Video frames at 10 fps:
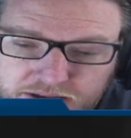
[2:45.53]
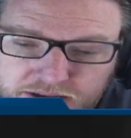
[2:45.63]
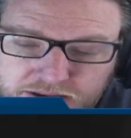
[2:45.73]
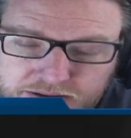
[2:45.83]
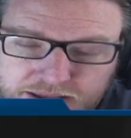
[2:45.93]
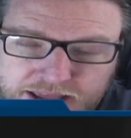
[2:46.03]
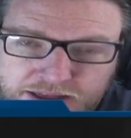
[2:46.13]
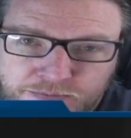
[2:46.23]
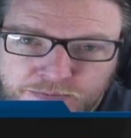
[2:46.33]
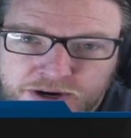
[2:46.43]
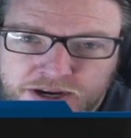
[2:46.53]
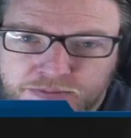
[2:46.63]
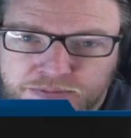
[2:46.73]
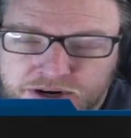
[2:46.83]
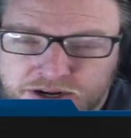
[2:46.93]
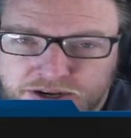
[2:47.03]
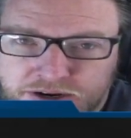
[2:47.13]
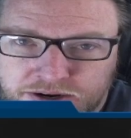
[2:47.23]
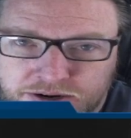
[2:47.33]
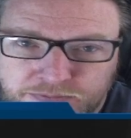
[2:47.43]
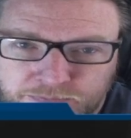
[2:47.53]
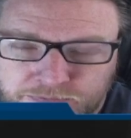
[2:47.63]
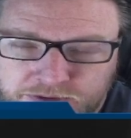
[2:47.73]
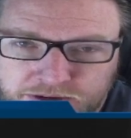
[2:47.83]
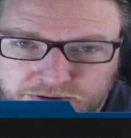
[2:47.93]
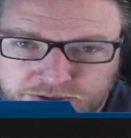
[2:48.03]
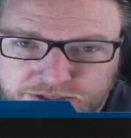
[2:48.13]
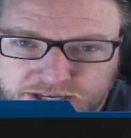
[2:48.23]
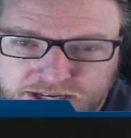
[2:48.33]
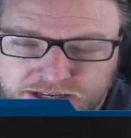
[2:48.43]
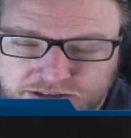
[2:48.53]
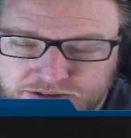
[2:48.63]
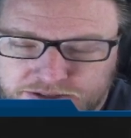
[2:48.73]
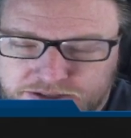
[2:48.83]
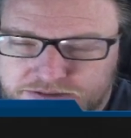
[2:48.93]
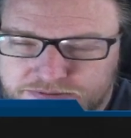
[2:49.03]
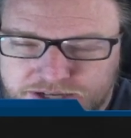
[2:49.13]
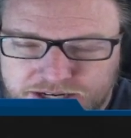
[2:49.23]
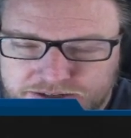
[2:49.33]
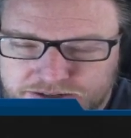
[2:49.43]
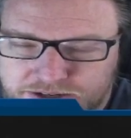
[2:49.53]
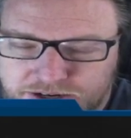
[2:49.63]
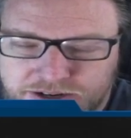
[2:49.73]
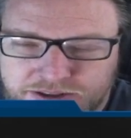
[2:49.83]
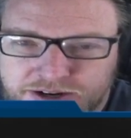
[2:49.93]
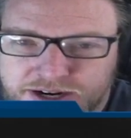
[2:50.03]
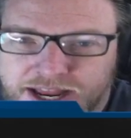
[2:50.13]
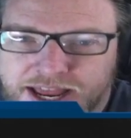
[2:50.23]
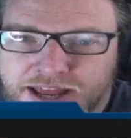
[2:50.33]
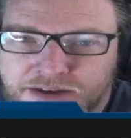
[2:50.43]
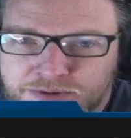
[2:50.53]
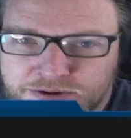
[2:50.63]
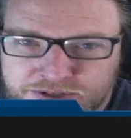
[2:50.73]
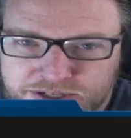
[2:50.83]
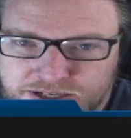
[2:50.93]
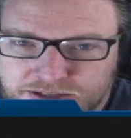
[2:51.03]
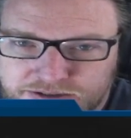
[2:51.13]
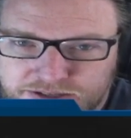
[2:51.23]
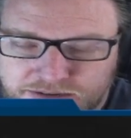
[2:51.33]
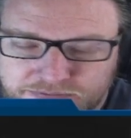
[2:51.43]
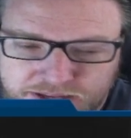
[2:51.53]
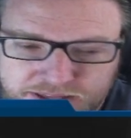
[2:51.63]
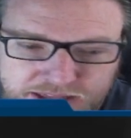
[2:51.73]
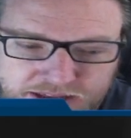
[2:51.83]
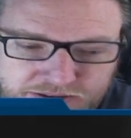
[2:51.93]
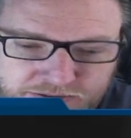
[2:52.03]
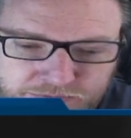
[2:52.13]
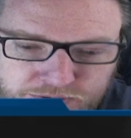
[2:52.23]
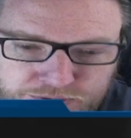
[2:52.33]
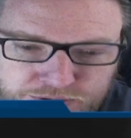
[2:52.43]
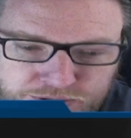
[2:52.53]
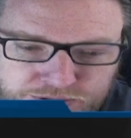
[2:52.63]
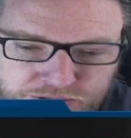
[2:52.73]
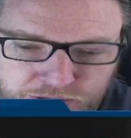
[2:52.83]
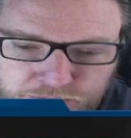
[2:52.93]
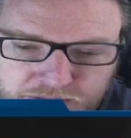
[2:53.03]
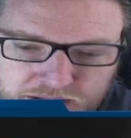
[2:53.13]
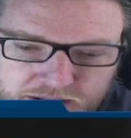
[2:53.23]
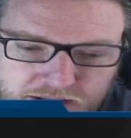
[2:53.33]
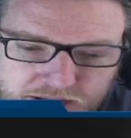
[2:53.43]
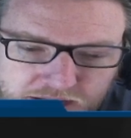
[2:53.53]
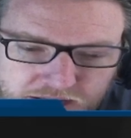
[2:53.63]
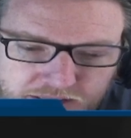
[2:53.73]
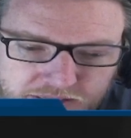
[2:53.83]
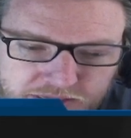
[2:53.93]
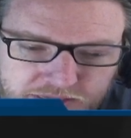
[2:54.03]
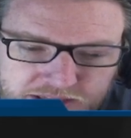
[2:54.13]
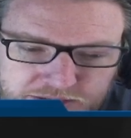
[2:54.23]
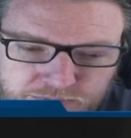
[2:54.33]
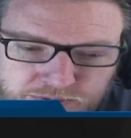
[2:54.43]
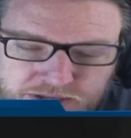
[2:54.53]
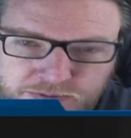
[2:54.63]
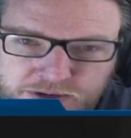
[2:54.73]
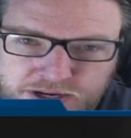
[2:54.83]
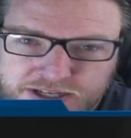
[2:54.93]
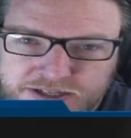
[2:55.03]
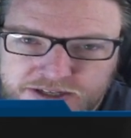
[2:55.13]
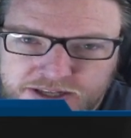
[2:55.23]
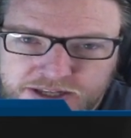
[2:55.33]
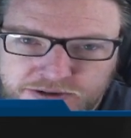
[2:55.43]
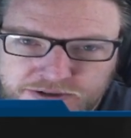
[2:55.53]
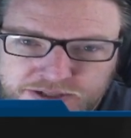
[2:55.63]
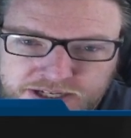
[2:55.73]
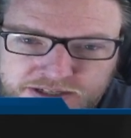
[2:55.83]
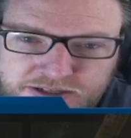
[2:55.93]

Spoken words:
And where you can put on your vehicle skins. Chances are they're going to add music and stuff like that in the future. So that's where you can select those things.